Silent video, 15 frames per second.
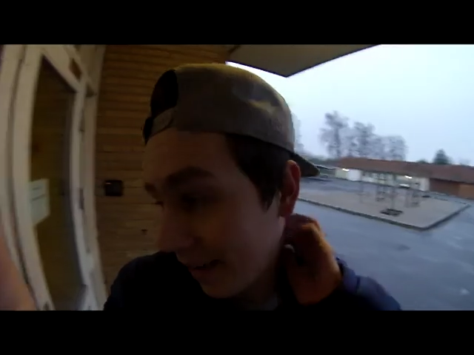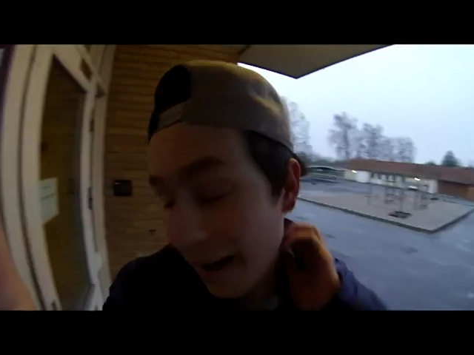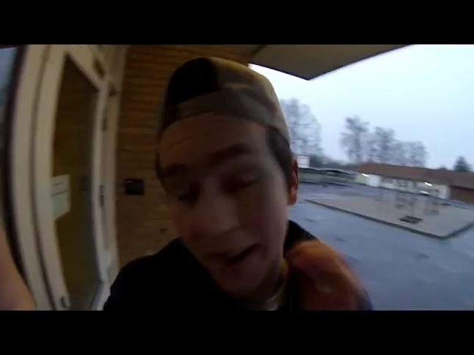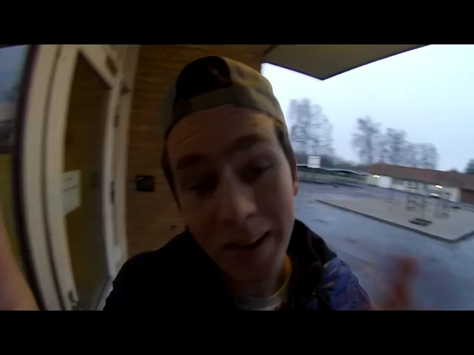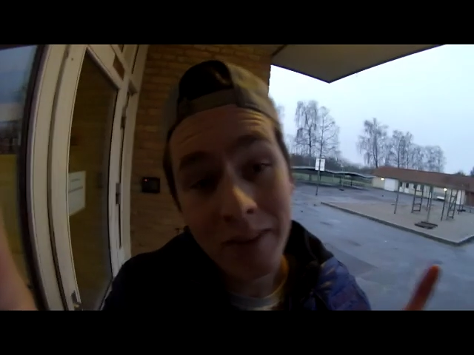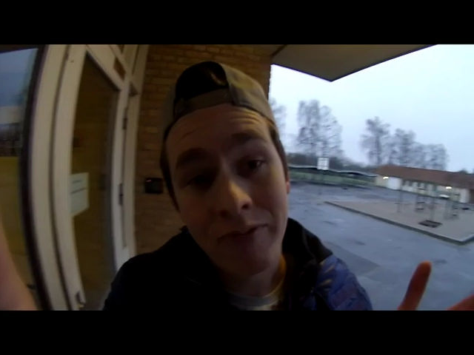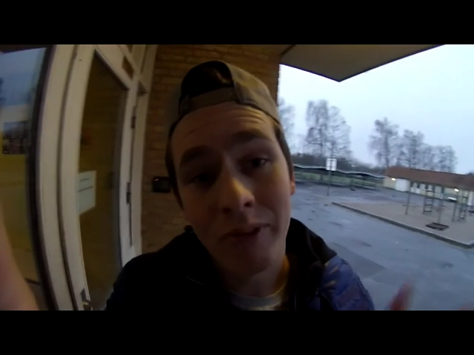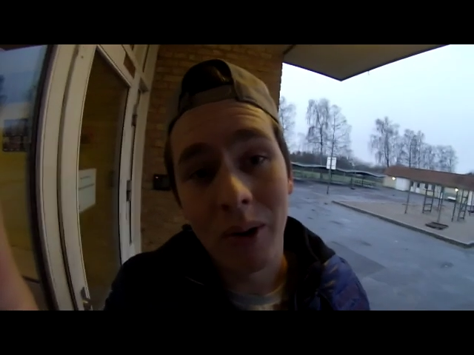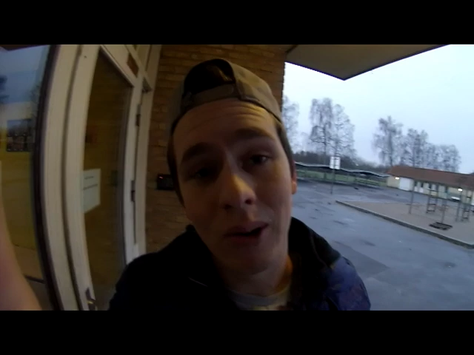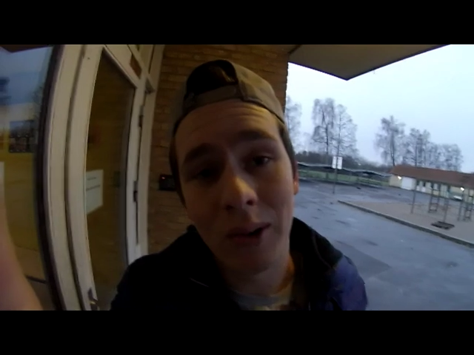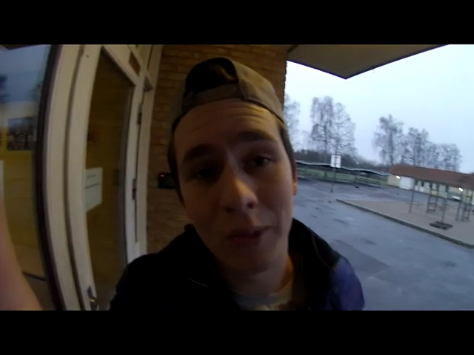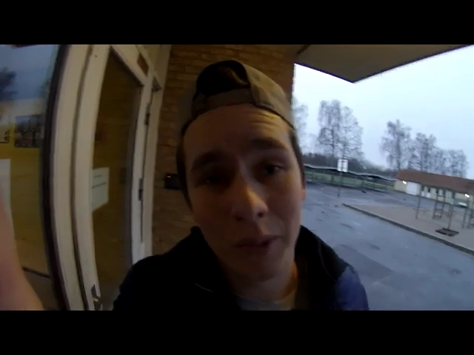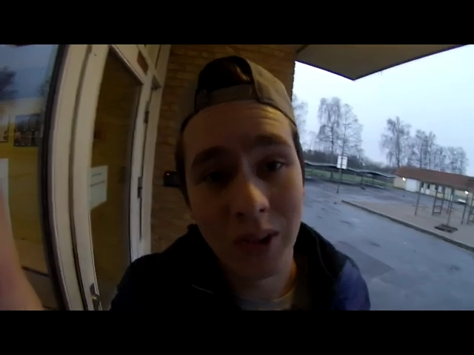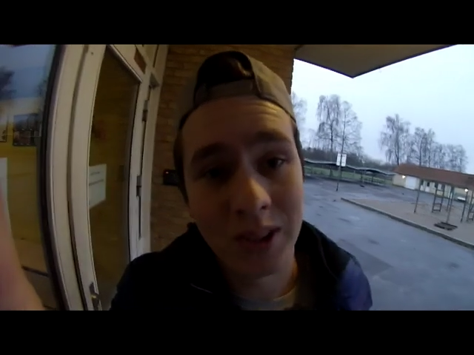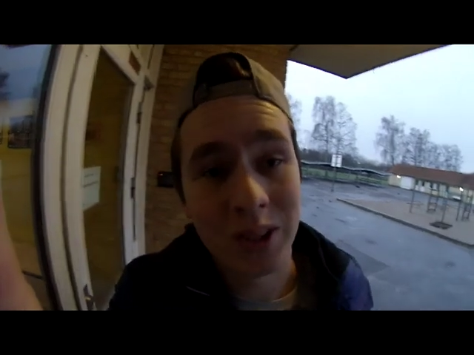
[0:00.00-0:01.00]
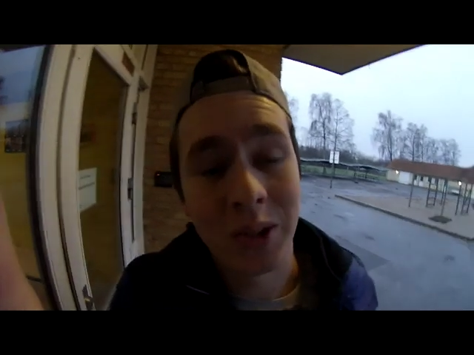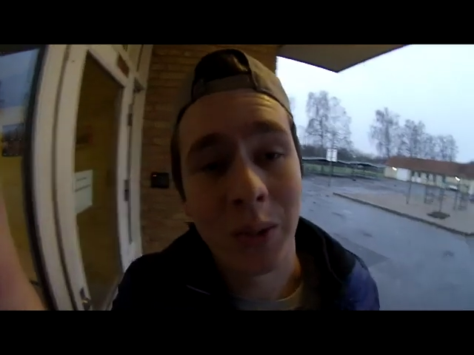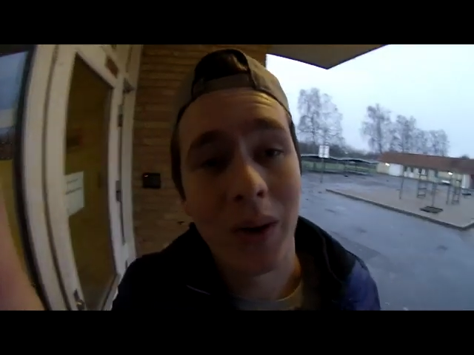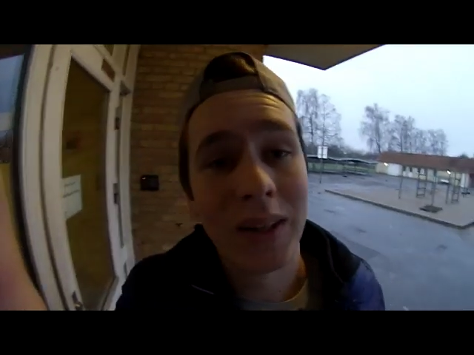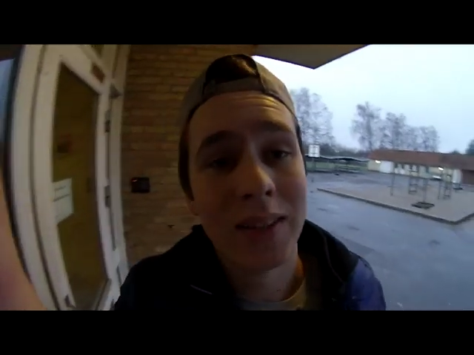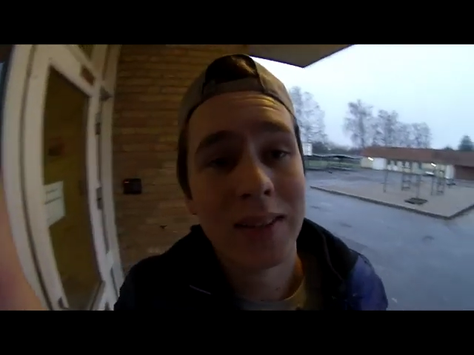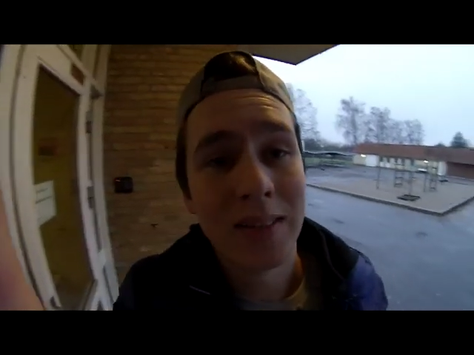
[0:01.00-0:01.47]
and I did fall once or
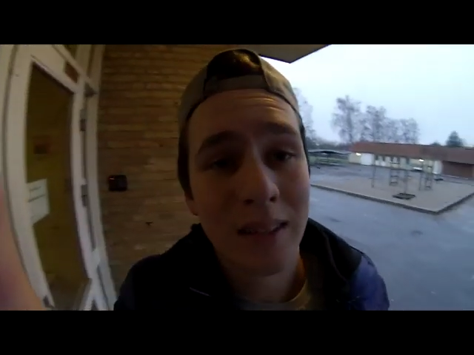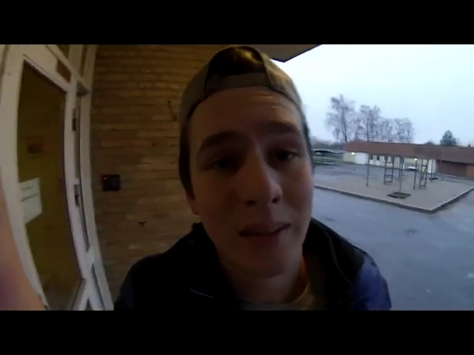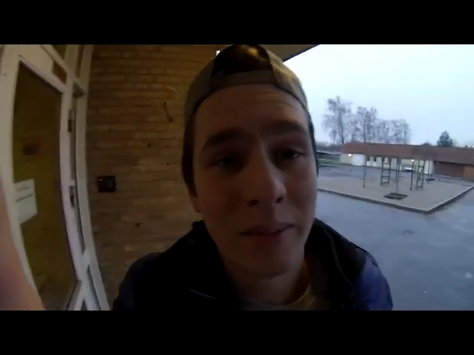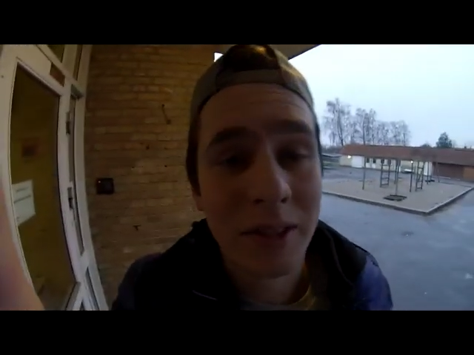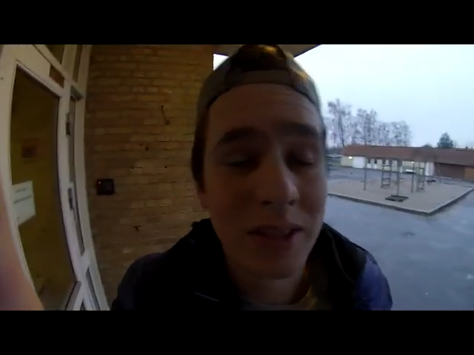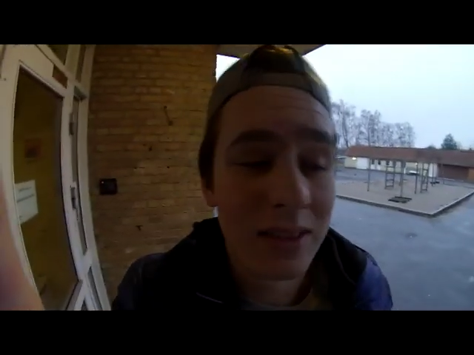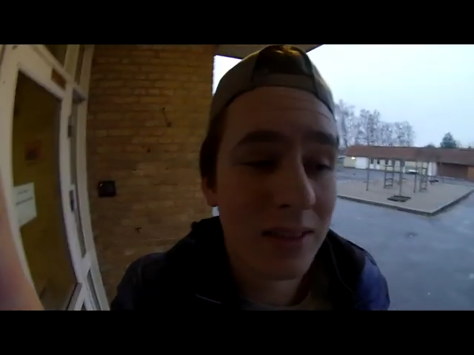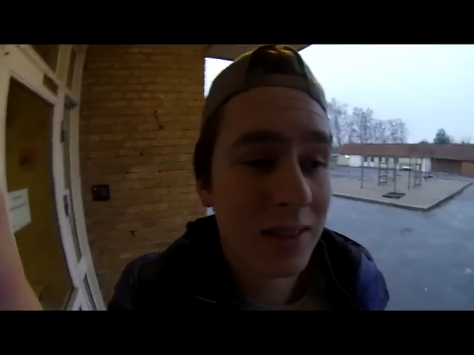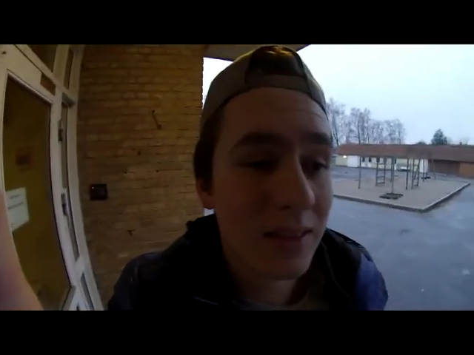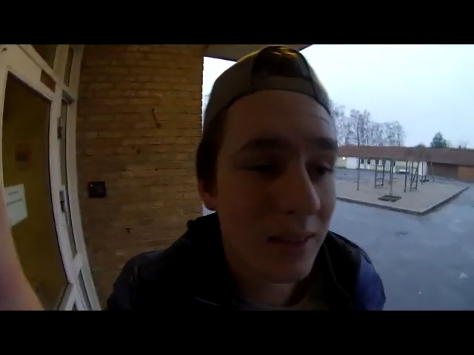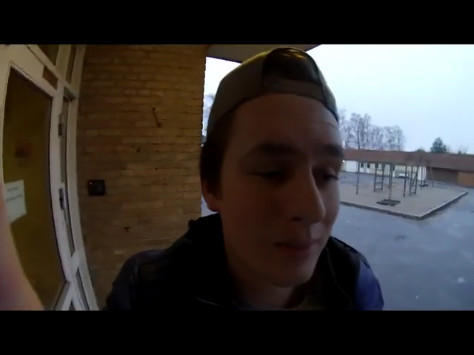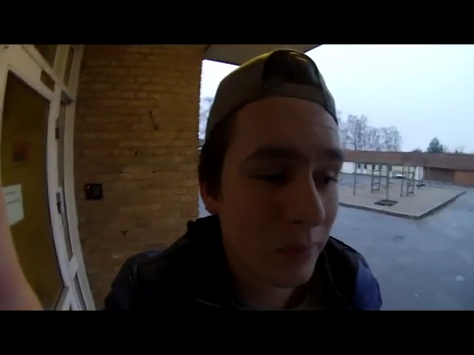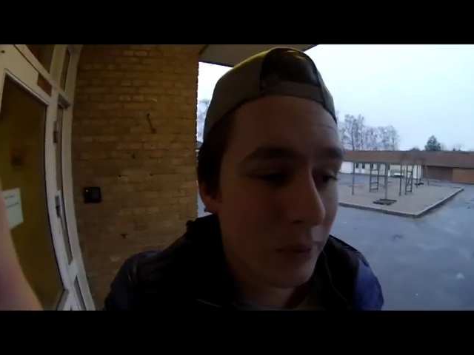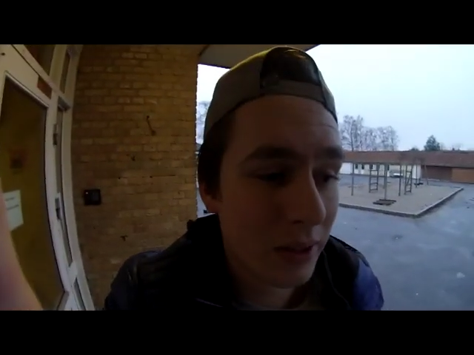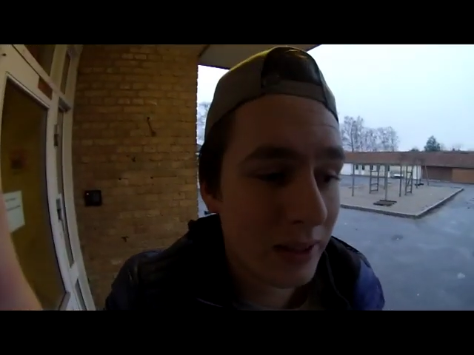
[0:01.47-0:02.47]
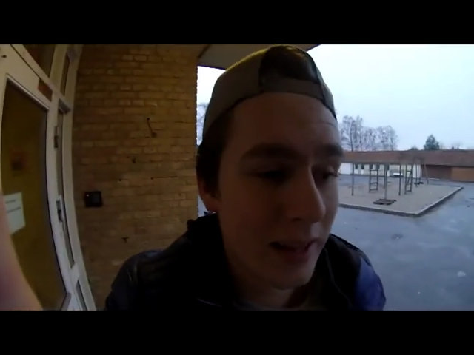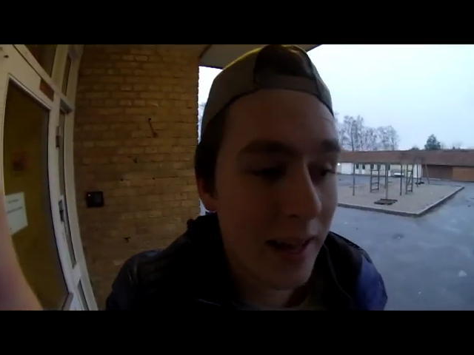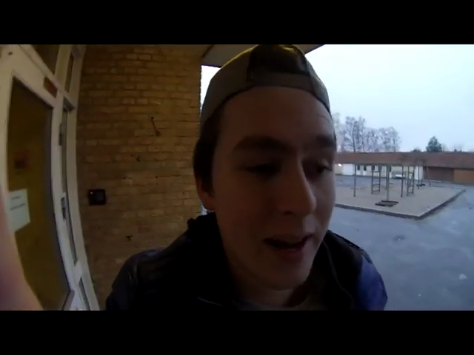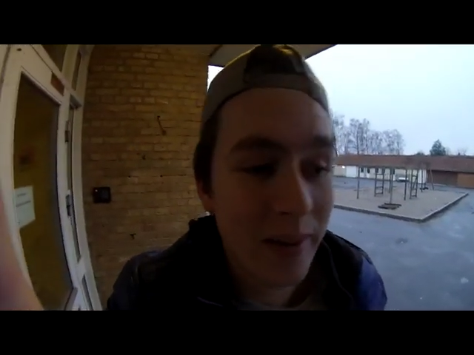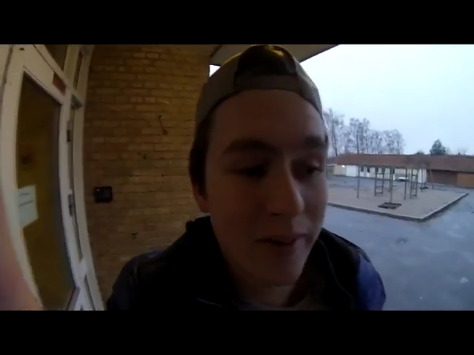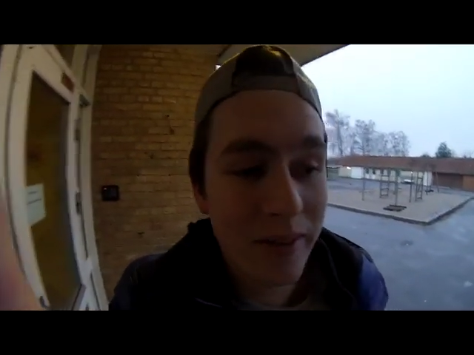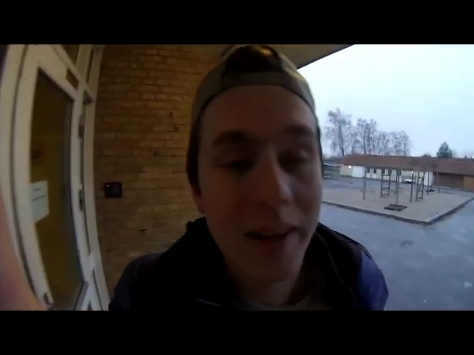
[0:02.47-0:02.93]
twice, let me just put that
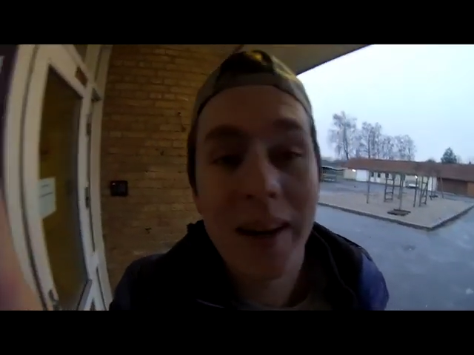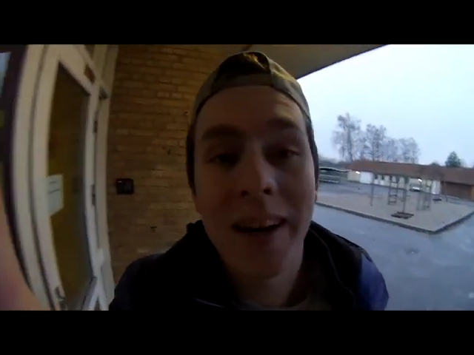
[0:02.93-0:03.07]
out there.